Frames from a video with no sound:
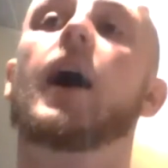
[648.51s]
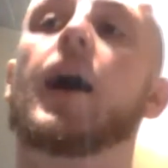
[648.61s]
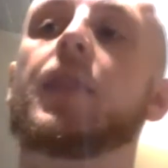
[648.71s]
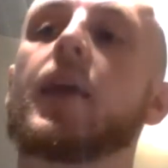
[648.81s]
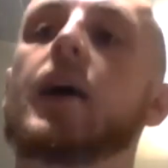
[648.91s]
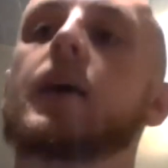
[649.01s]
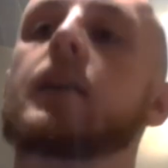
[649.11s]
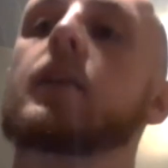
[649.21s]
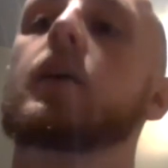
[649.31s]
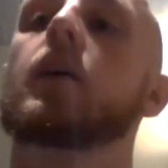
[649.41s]
And
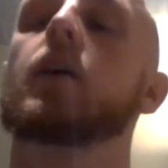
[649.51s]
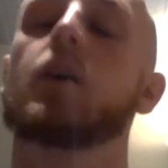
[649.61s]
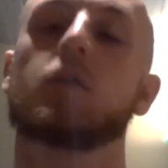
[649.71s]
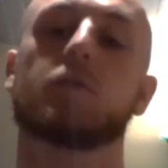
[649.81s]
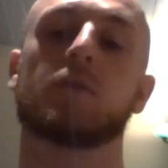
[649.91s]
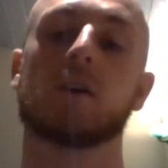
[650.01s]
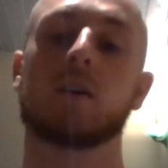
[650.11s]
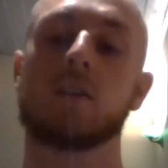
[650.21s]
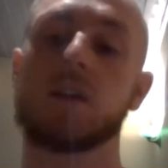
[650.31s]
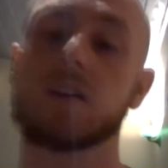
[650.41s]
then hopefully
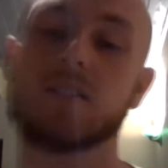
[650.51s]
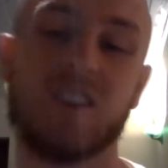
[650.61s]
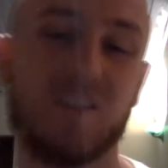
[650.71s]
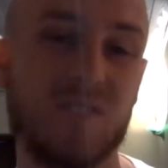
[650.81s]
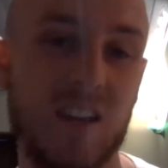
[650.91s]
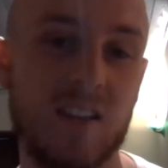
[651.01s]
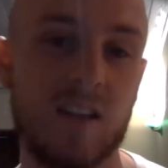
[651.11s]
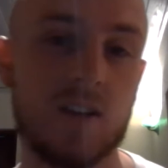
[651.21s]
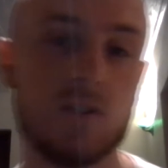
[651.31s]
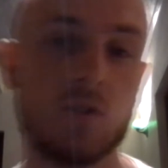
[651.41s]
in the next kind of 10
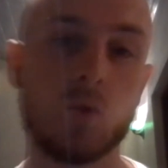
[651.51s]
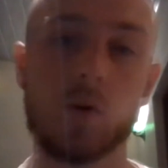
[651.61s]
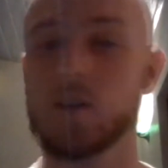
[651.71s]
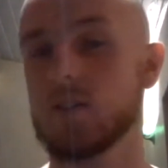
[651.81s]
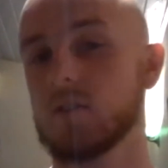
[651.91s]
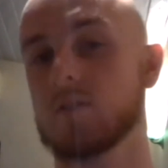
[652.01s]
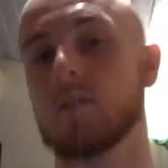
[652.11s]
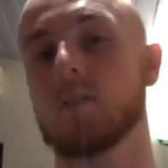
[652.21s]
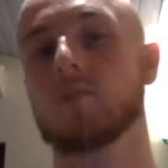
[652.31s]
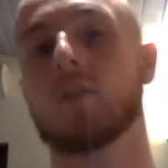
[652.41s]
days, 2 weeks,
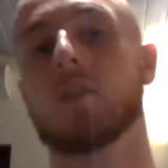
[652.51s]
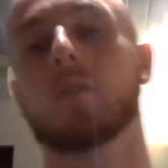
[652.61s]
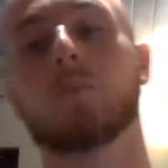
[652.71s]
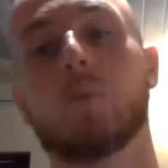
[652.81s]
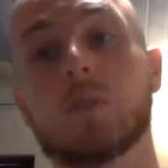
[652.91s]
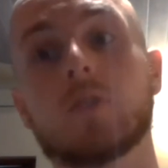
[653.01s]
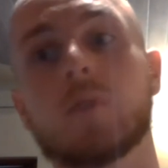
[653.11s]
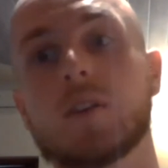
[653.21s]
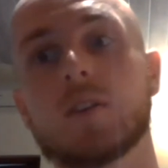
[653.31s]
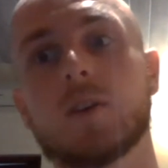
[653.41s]
I'll probably do
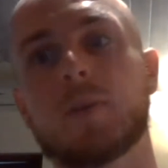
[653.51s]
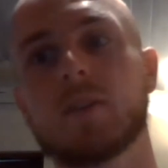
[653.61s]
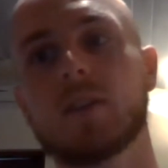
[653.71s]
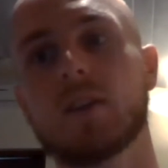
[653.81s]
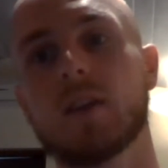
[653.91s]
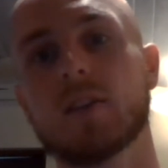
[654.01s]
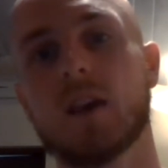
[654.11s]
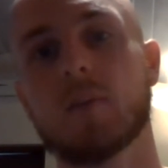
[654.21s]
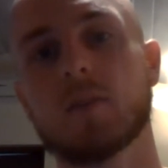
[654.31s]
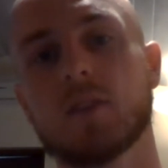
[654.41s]
my Ejpt, the
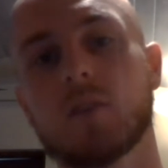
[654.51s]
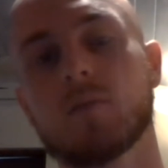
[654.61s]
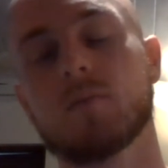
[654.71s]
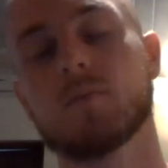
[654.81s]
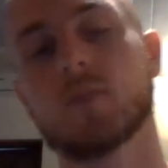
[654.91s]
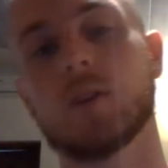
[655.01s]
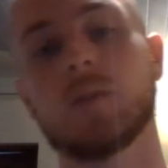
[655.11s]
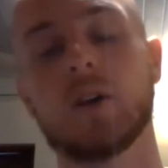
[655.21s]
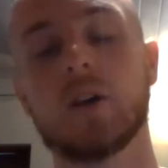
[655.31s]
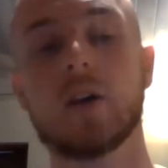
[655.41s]
exam itself. So
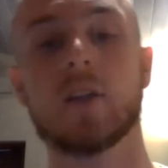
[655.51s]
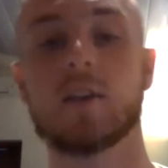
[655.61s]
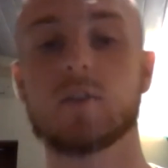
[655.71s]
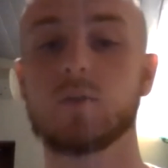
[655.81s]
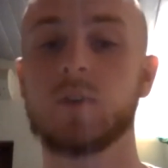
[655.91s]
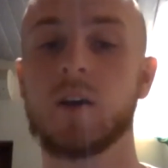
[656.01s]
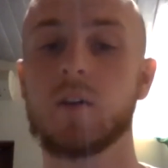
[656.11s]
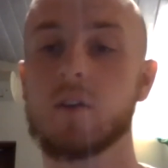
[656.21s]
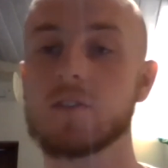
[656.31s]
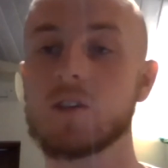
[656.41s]
that's all for now, and
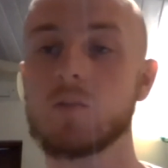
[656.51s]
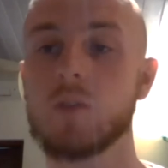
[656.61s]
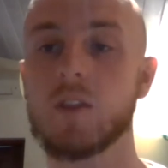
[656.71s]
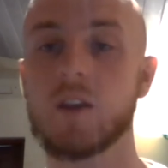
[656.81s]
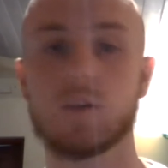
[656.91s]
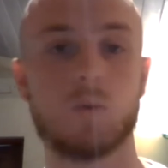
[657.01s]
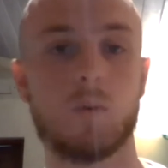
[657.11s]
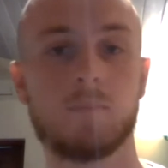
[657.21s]
I'll see you in the next one.